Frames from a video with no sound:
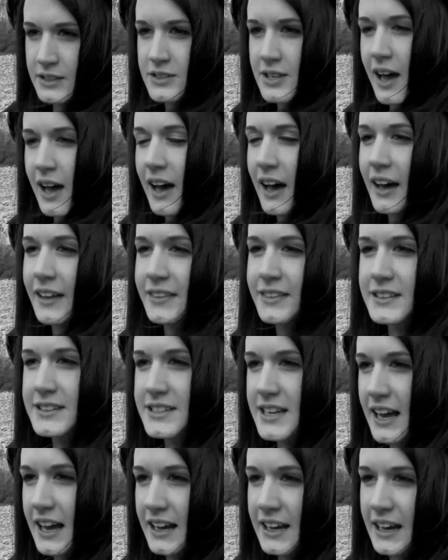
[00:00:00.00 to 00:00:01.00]
to hide
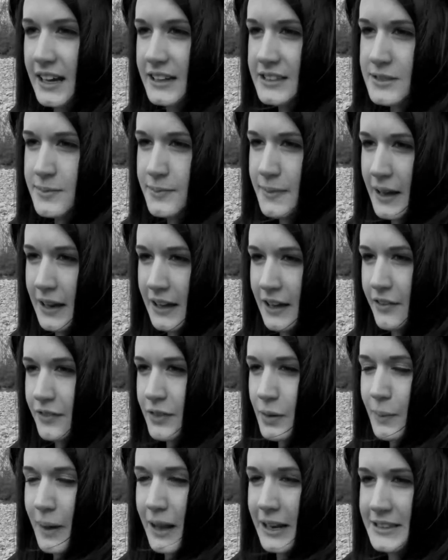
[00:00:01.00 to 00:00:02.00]
the dark underbelly
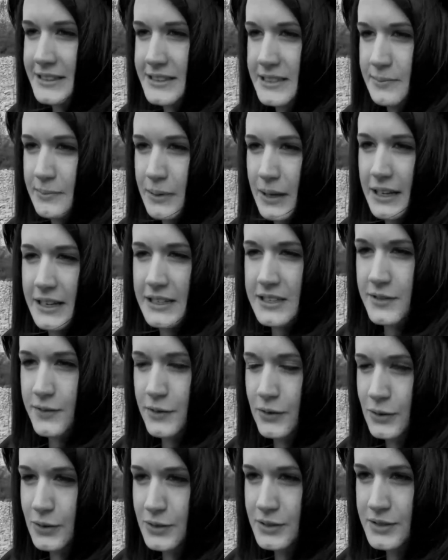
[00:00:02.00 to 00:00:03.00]
of the Wellington police
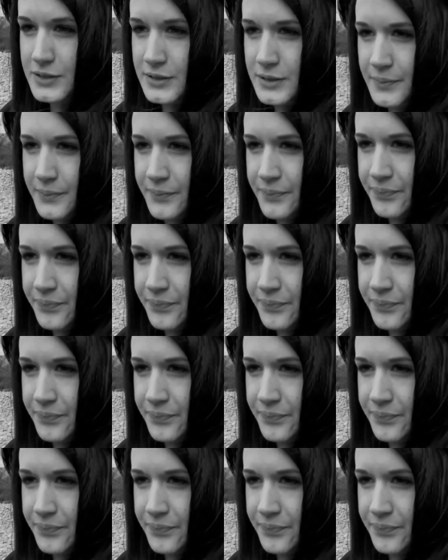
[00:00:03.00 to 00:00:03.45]
force.